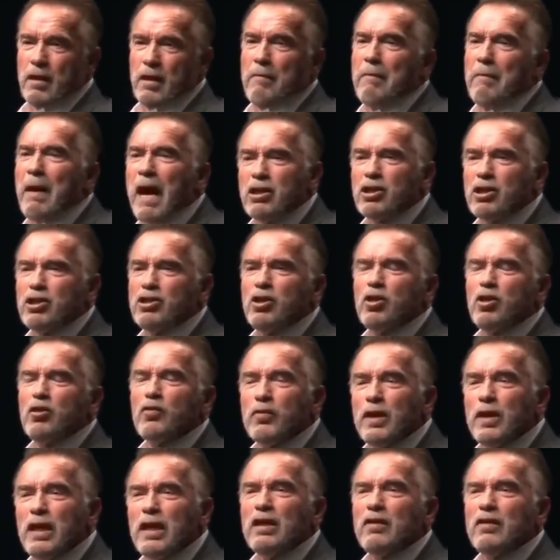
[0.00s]
Imagine you
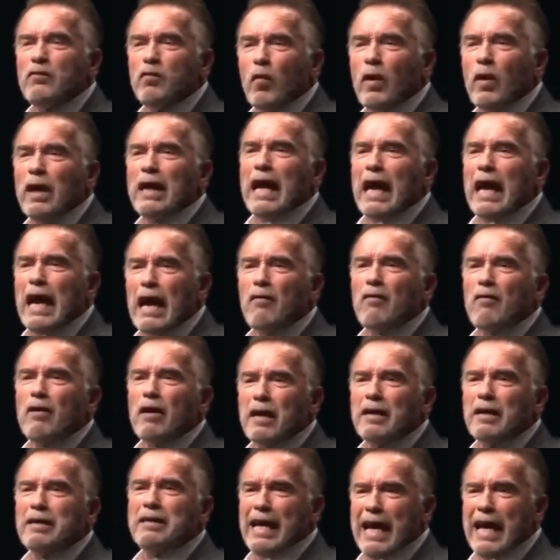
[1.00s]
read 1 hour
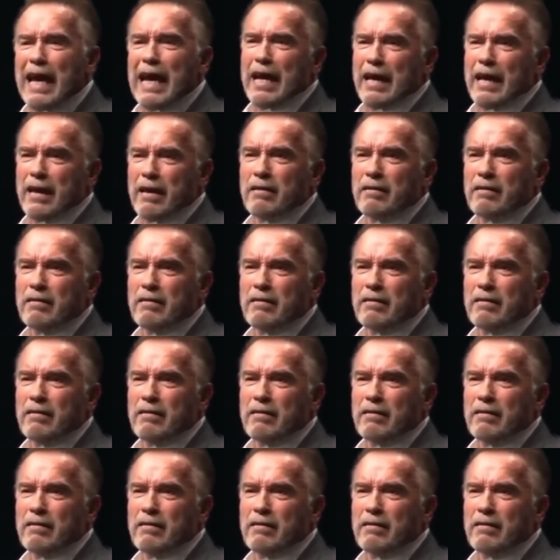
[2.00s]
a day